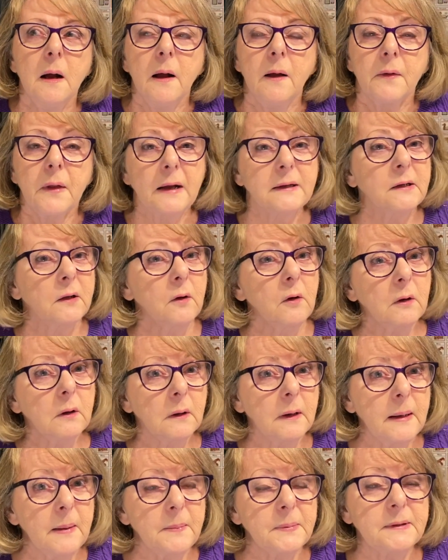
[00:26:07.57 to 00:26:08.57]
that's a little
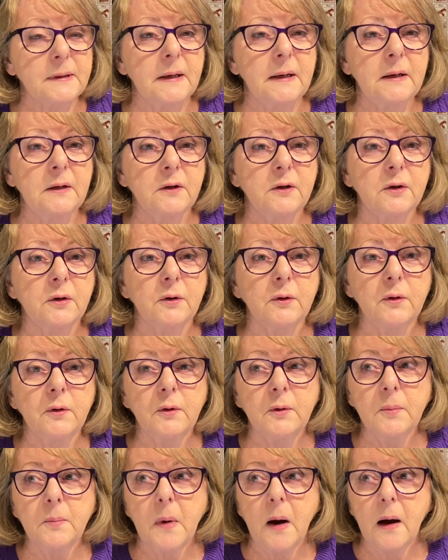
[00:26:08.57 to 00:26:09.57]
glimpse
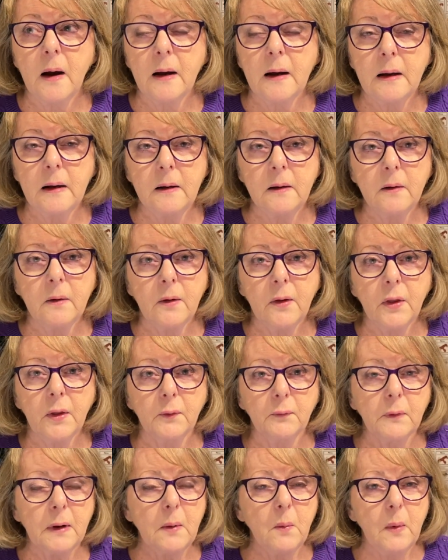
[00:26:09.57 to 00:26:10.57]
into my
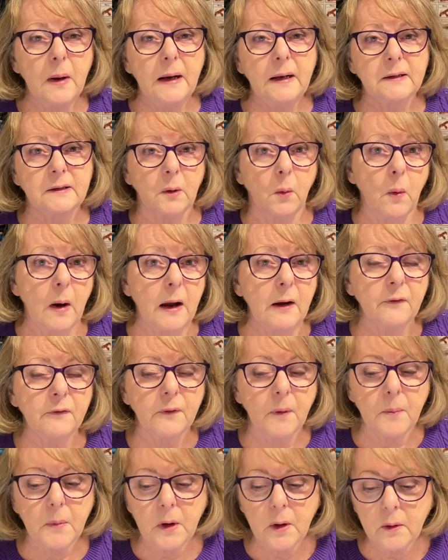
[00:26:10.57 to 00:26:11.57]
3 weeks away
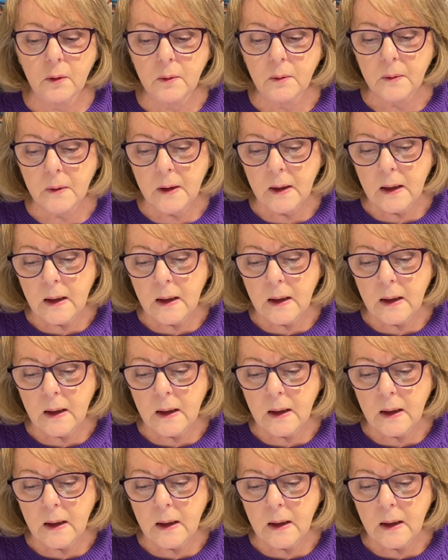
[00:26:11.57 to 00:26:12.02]
from you,